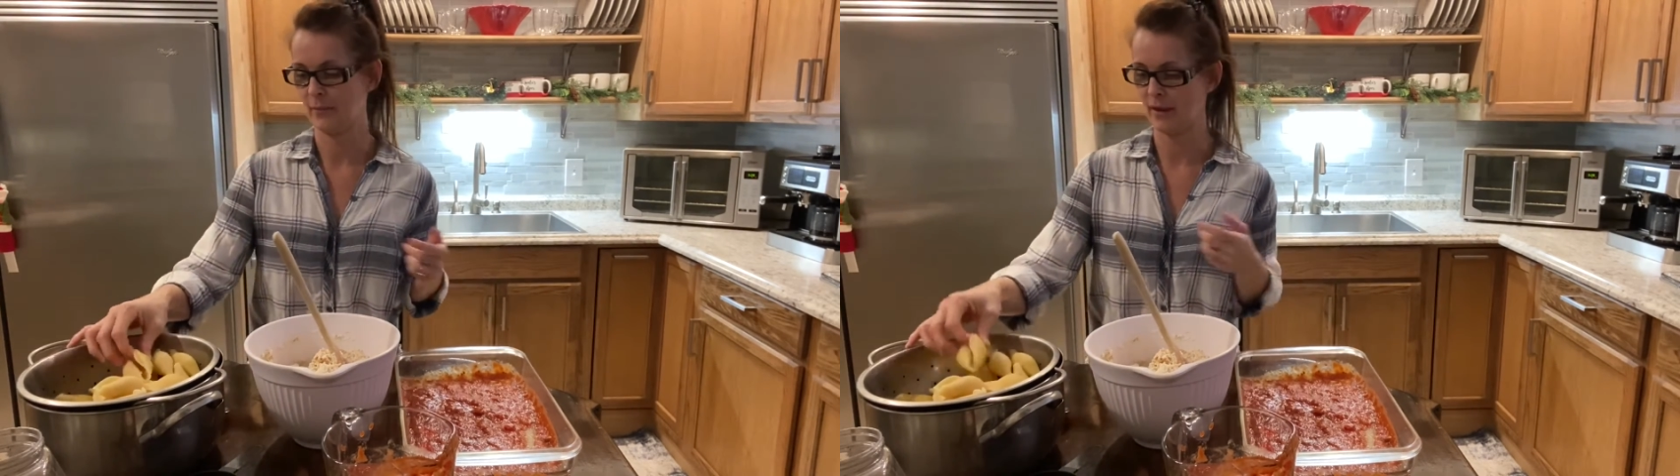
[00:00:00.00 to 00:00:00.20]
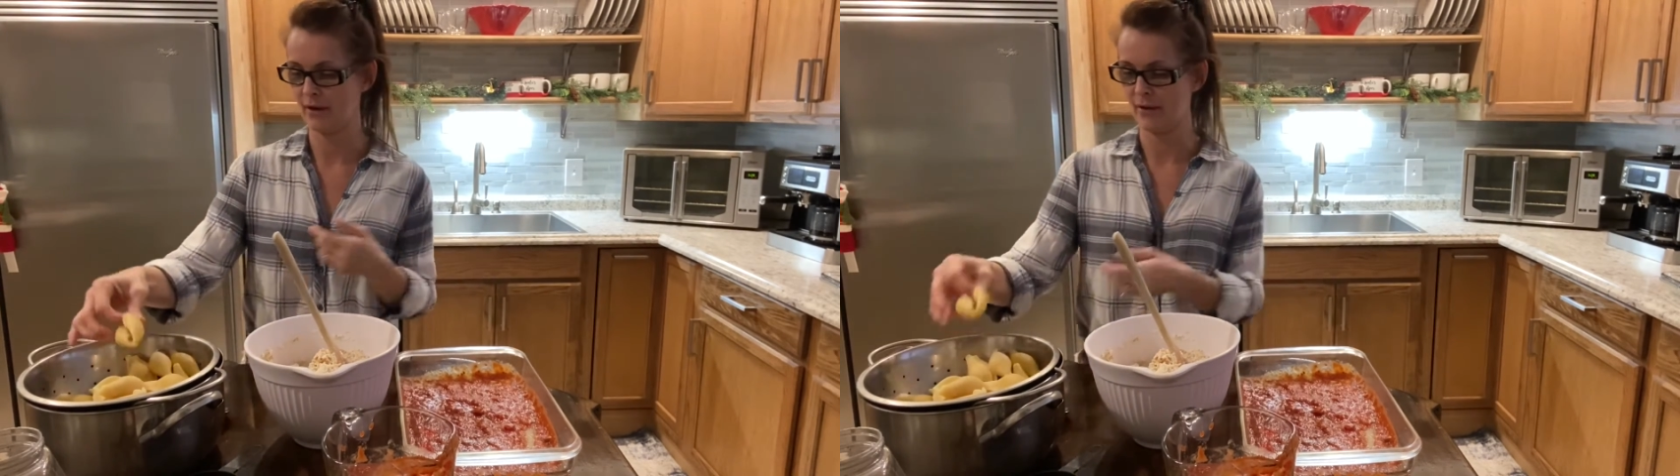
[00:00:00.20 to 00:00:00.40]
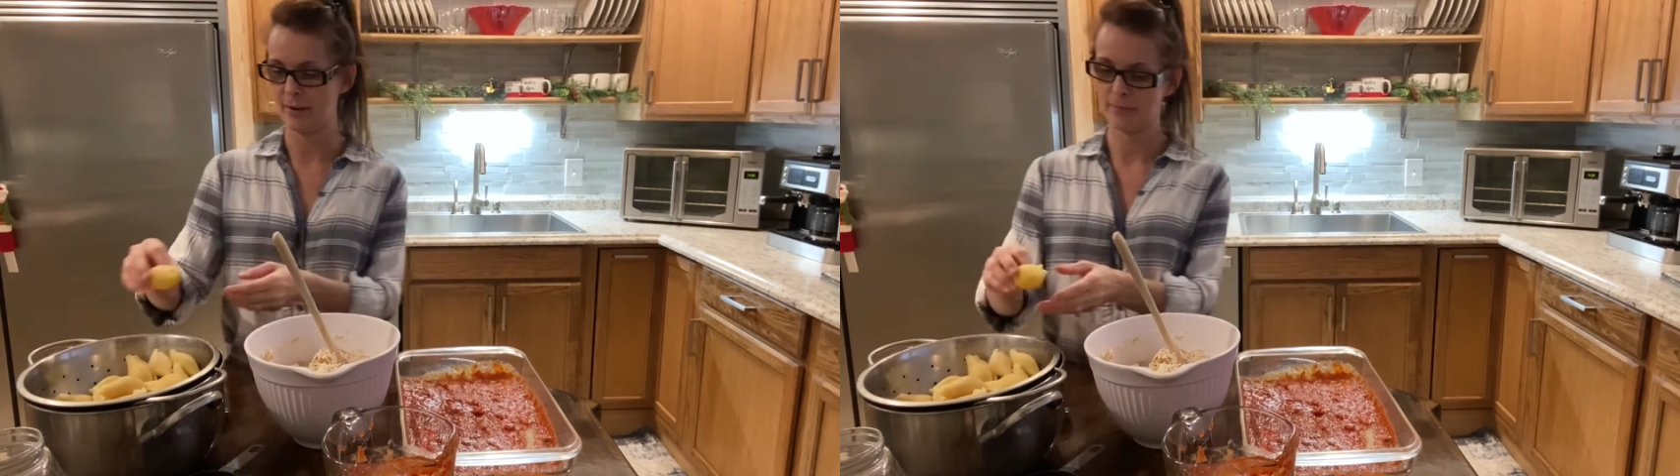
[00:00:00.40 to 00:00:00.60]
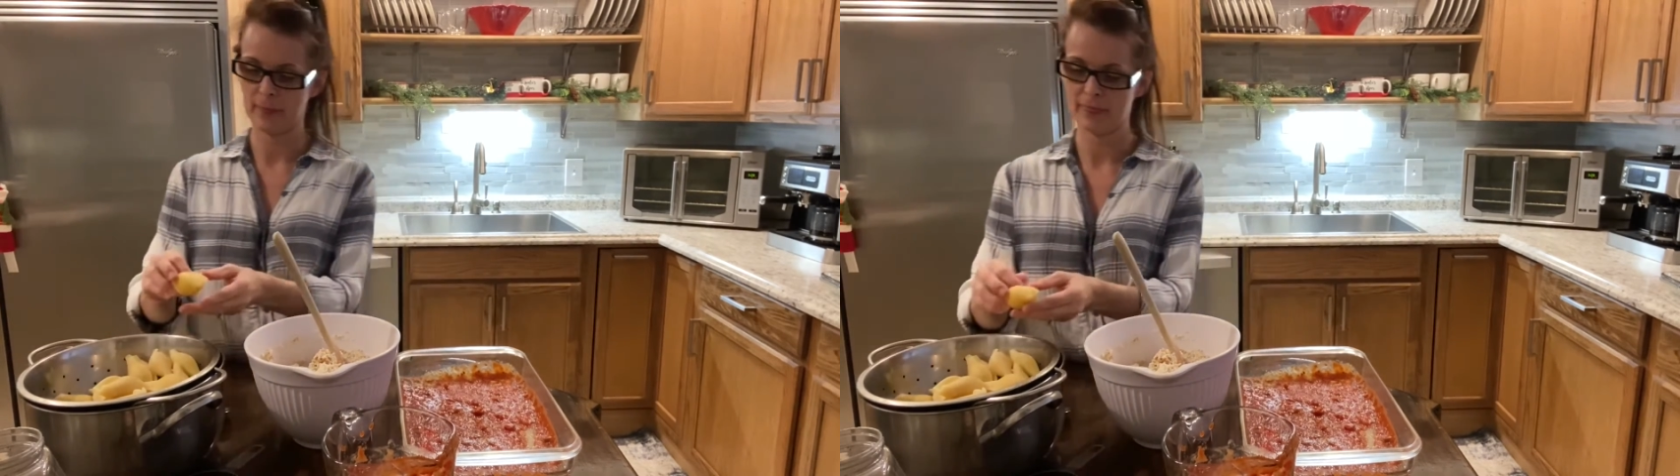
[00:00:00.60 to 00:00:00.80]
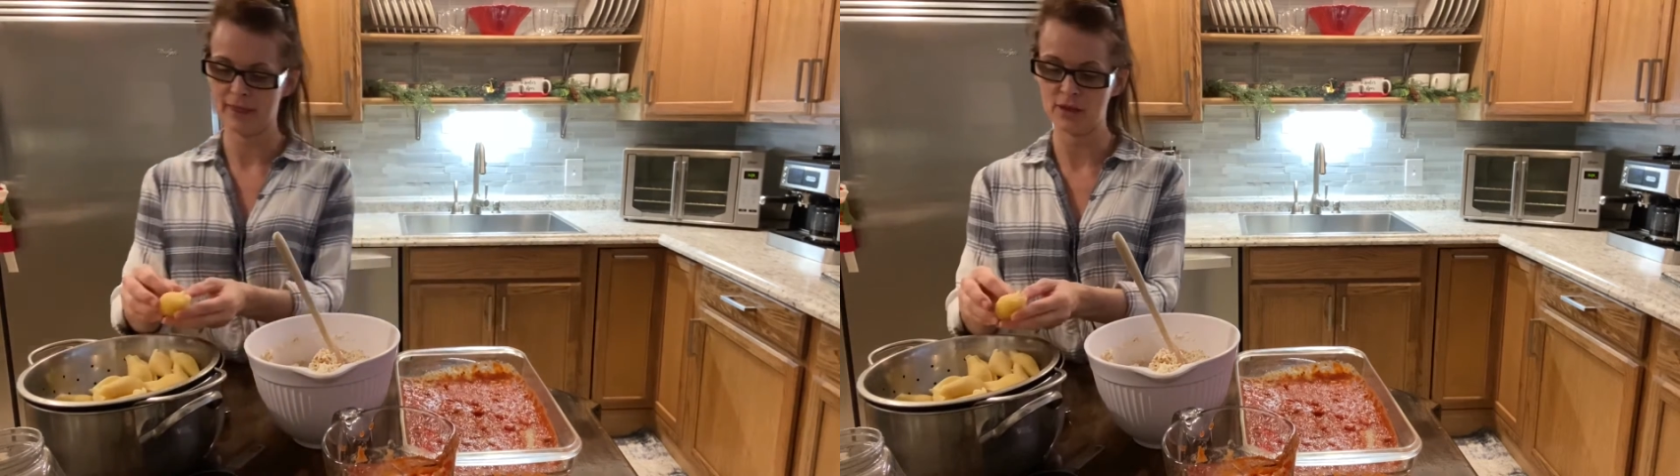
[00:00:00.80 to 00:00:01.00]
All right,
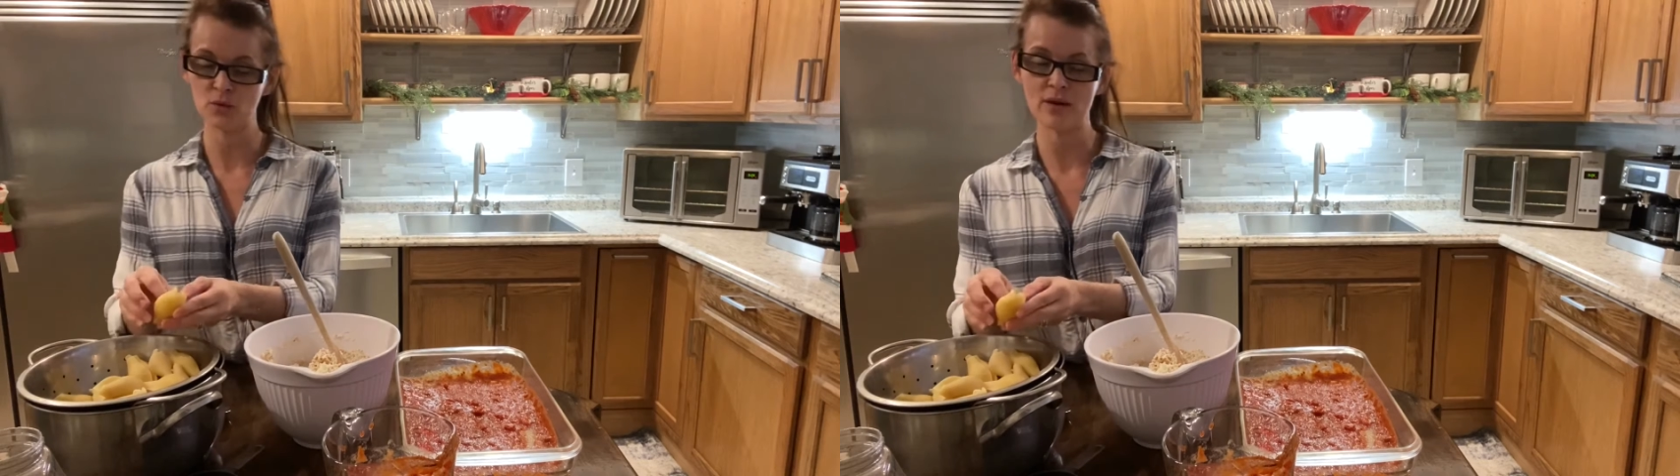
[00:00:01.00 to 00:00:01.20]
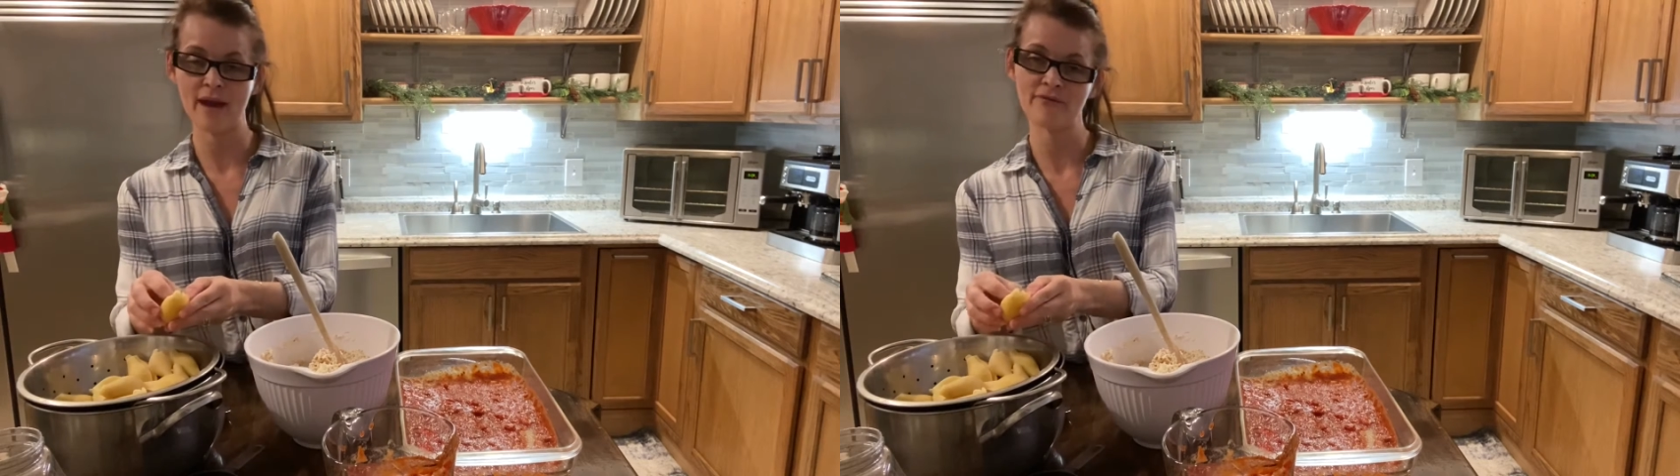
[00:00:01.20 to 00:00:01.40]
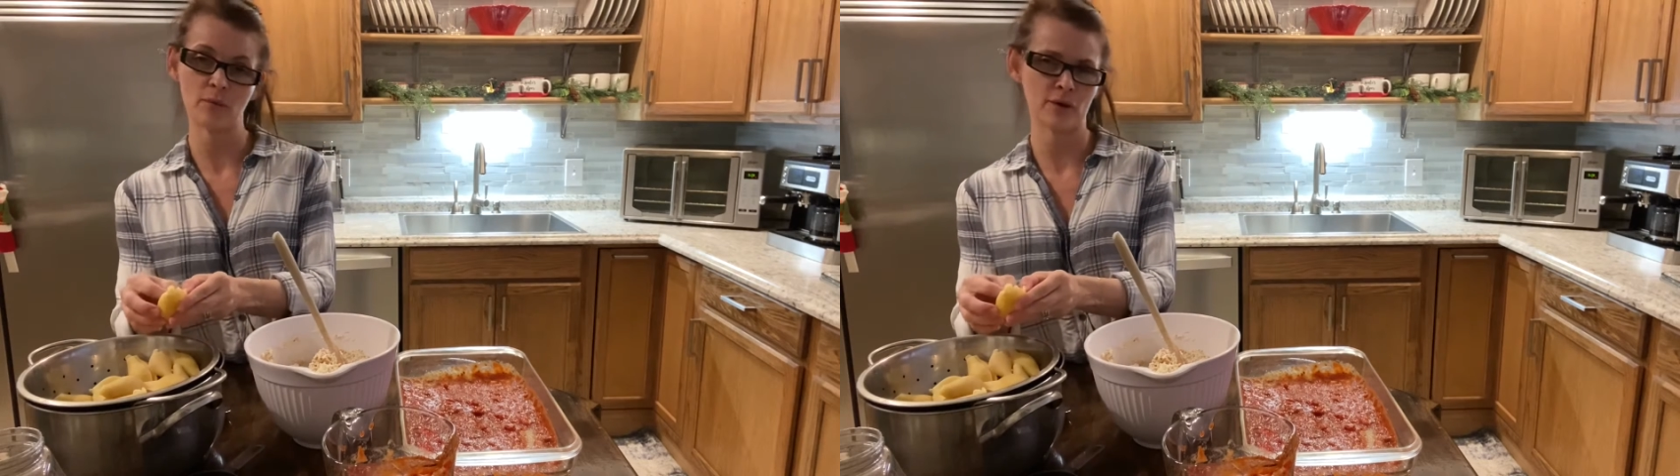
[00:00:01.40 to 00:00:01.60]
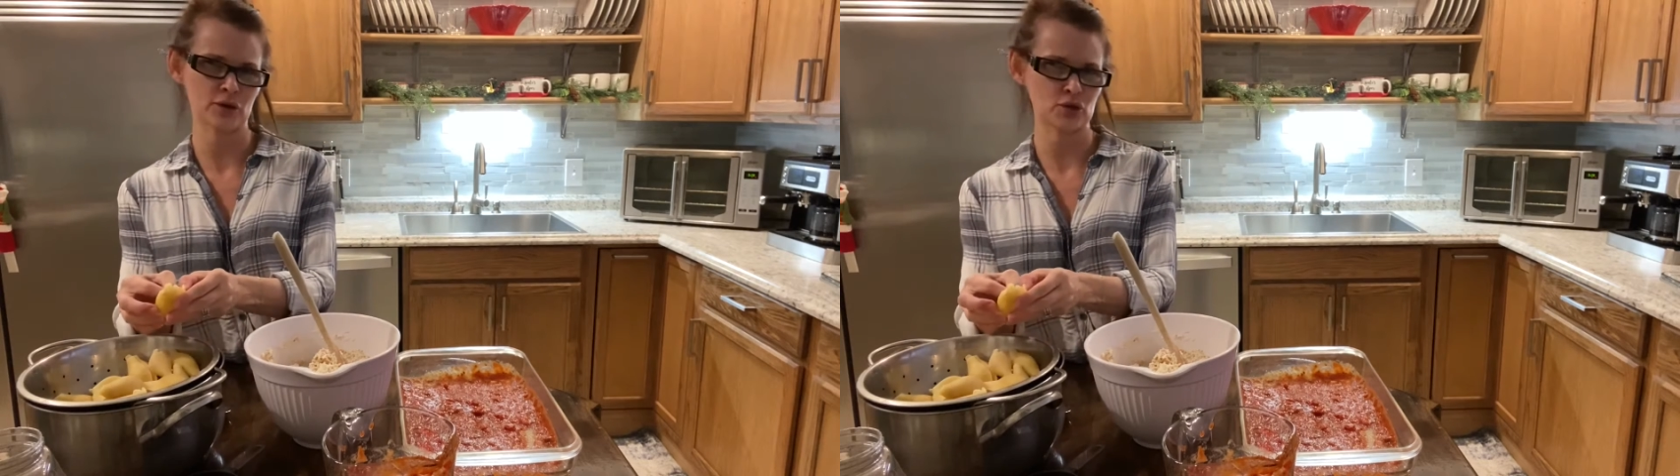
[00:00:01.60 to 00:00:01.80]
now you never wanna